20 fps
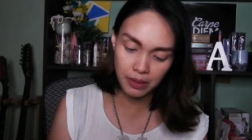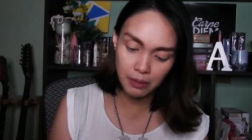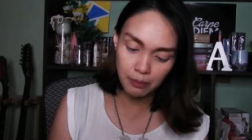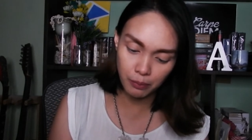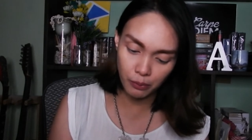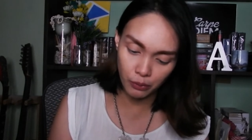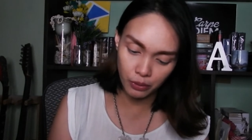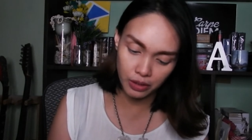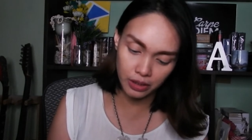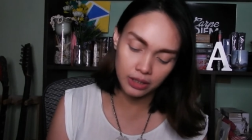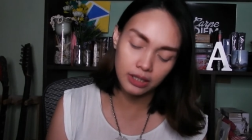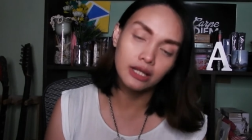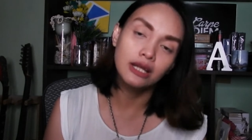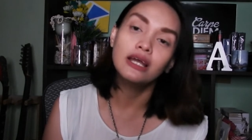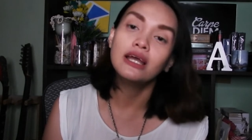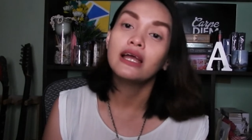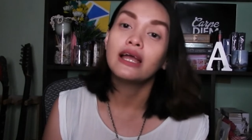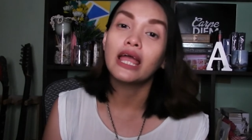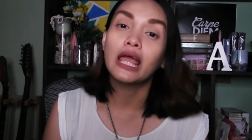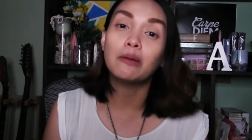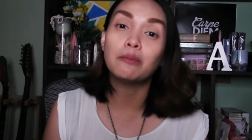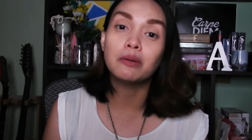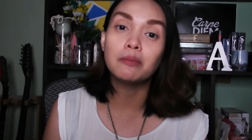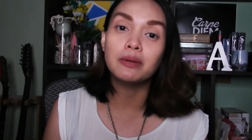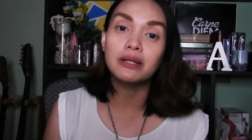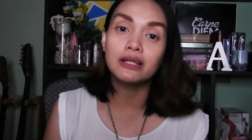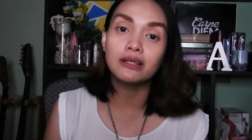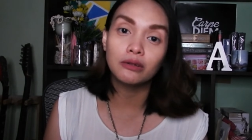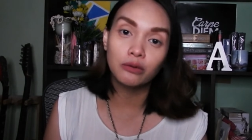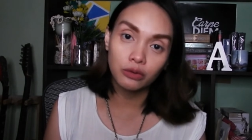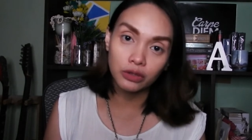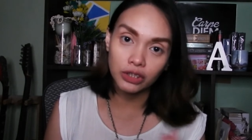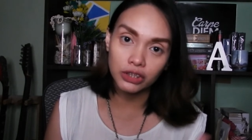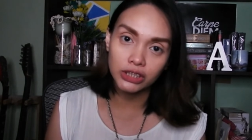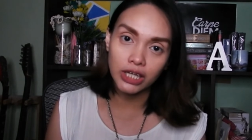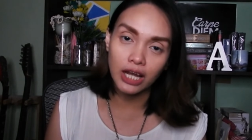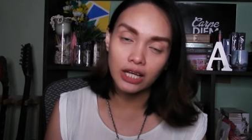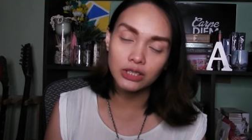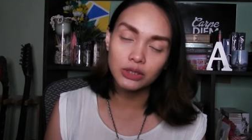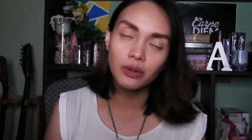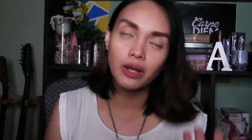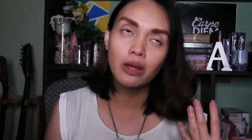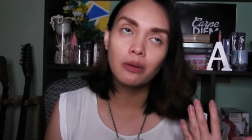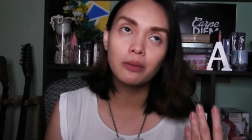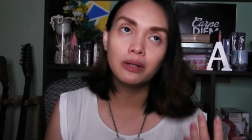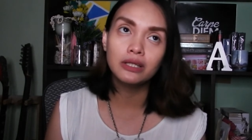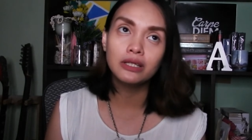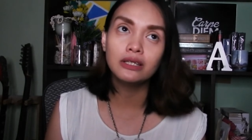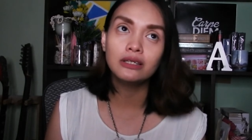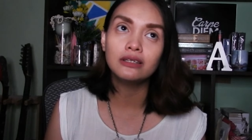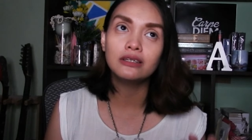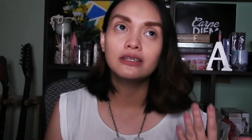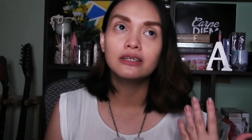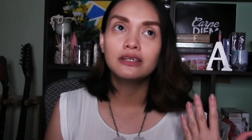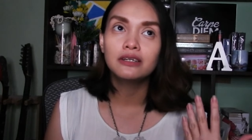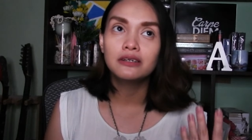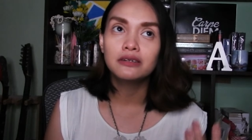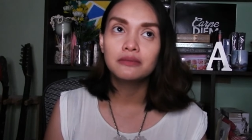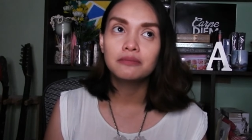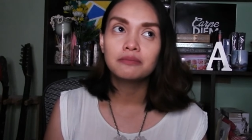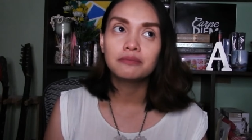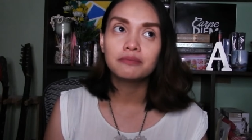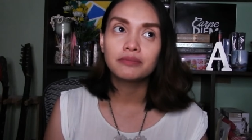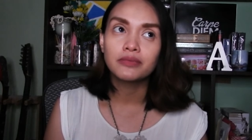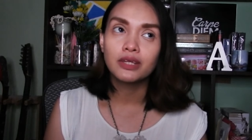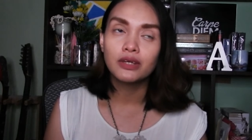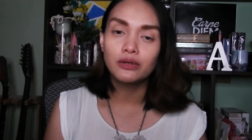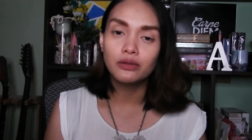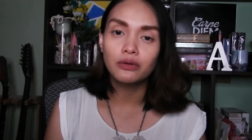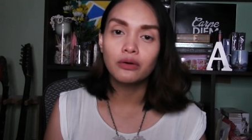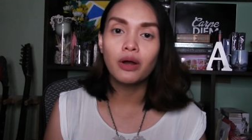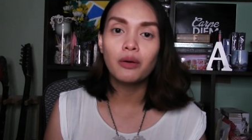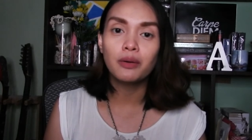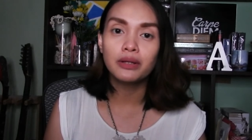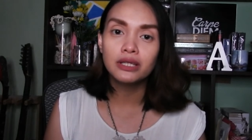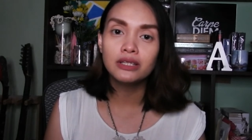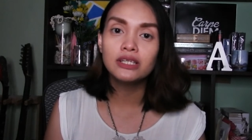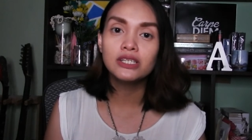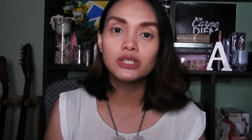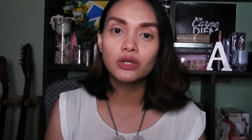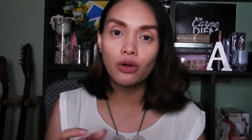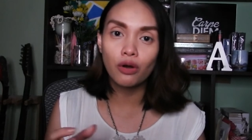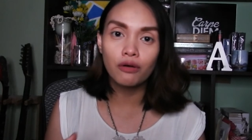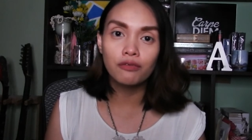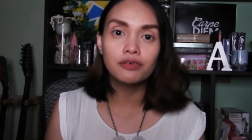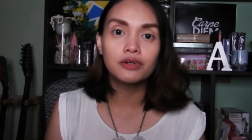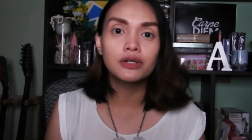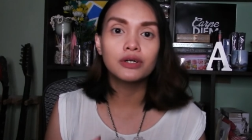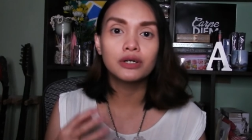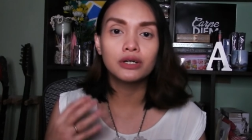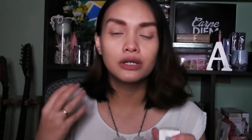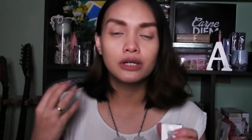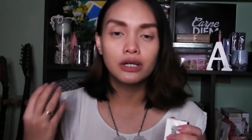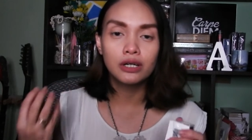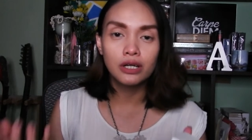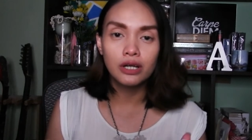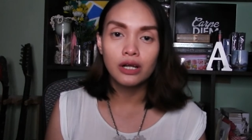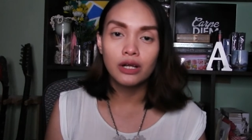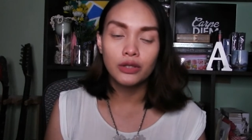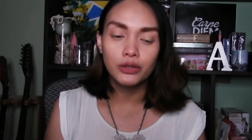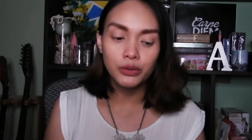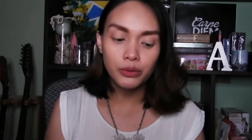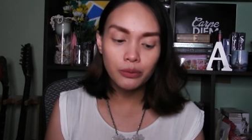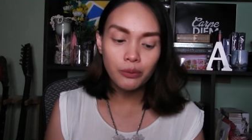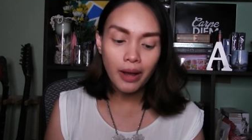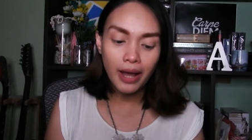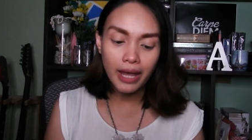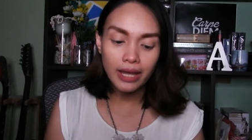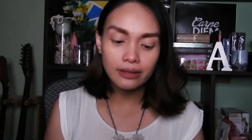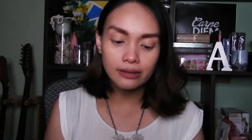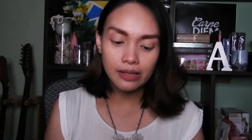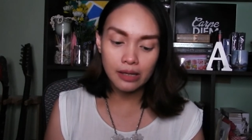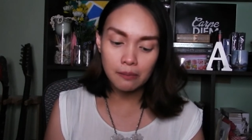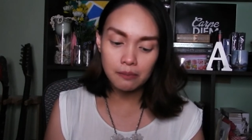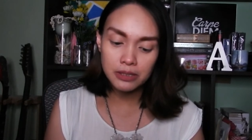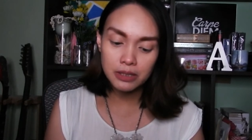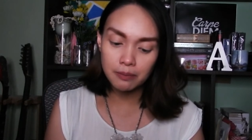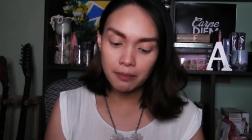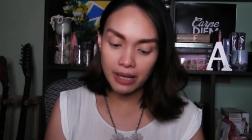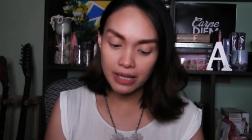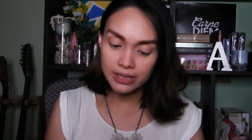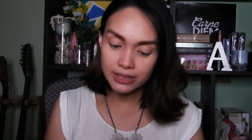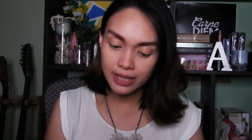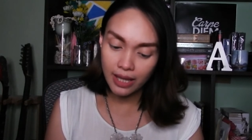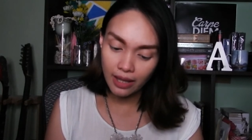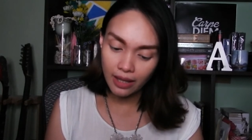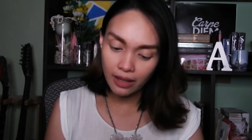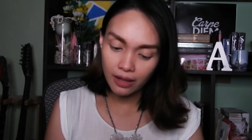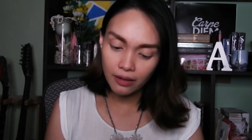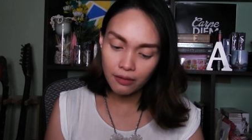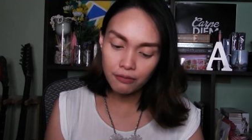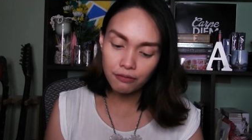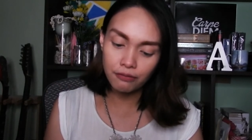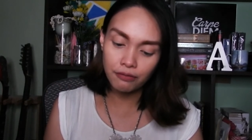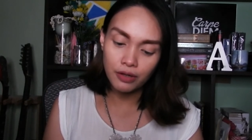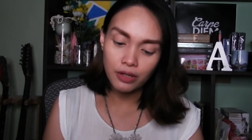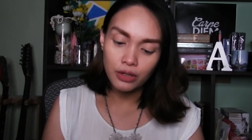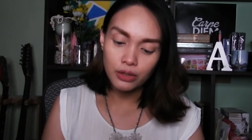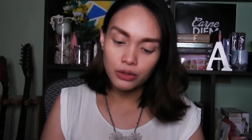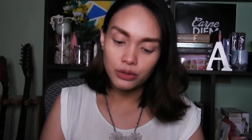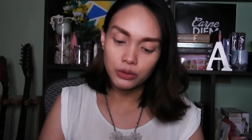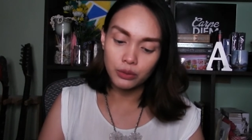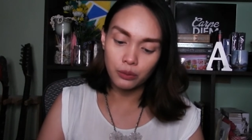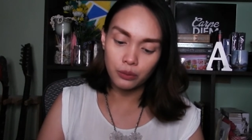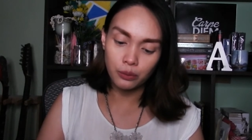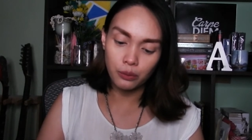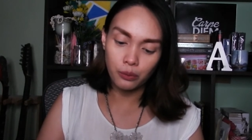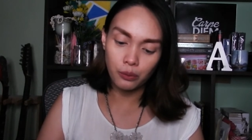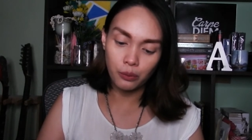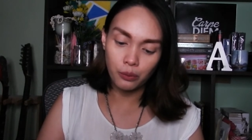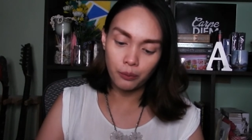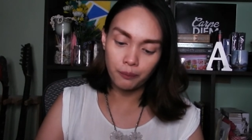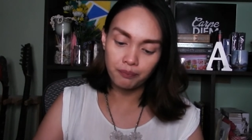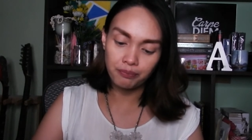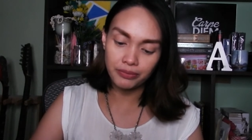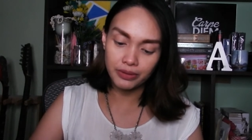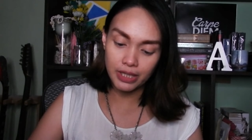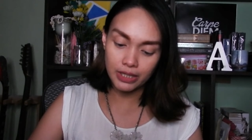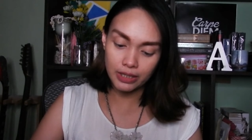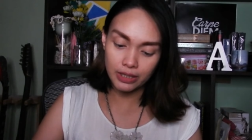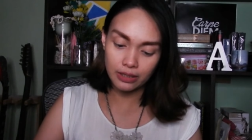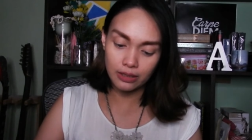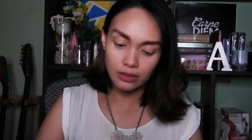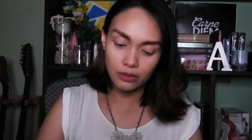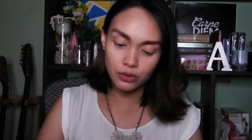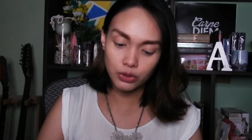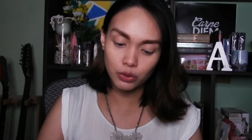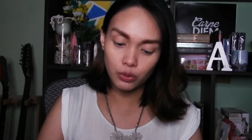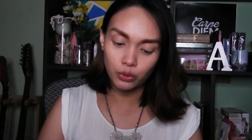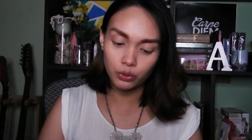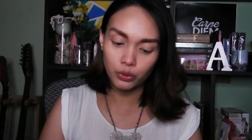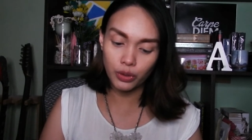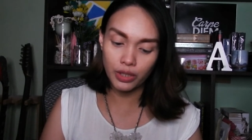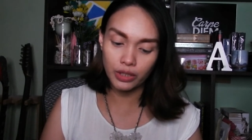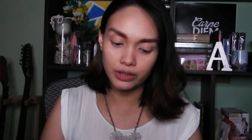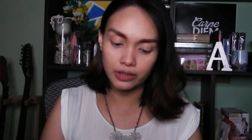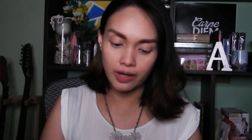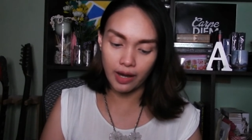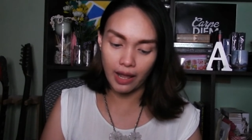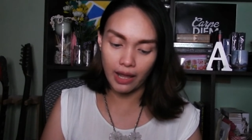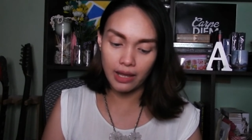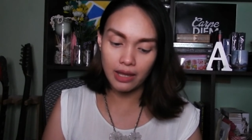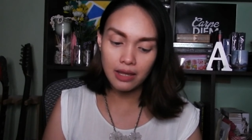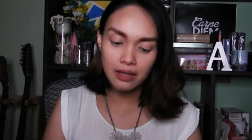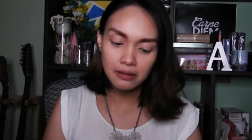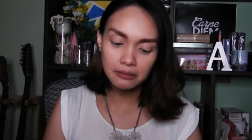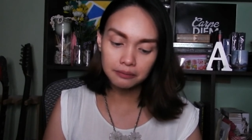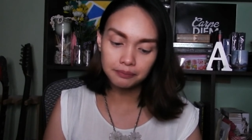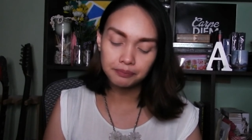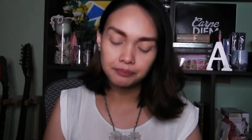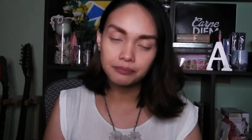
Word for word: people, ibibilin ko na siya. So, I wanna discover new items myself. So, gusto ko to i-try.